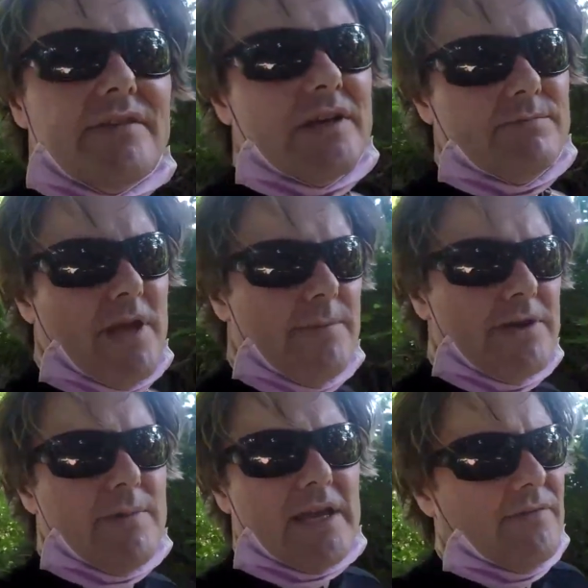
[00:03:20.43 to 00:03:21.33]
it and
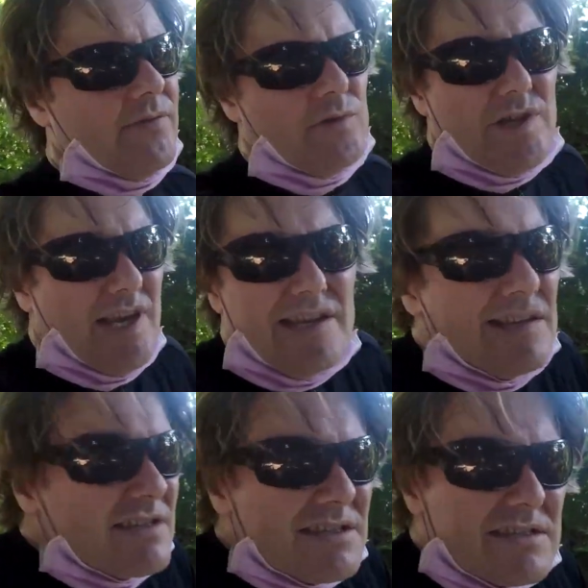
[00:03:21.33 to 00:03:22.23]
maybe make a few
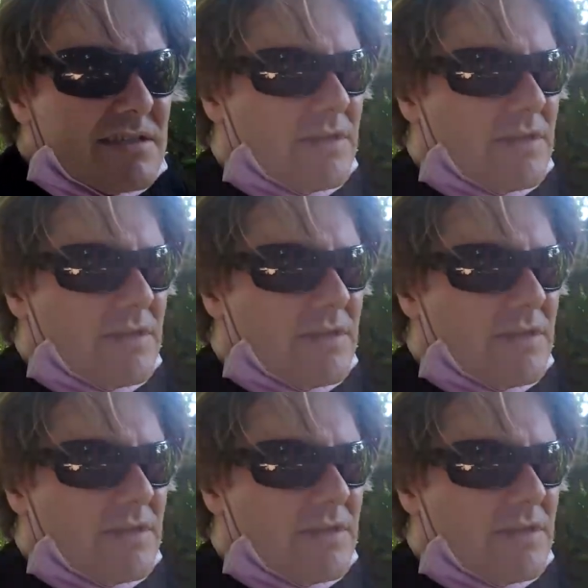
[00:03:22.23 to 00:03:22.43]
changes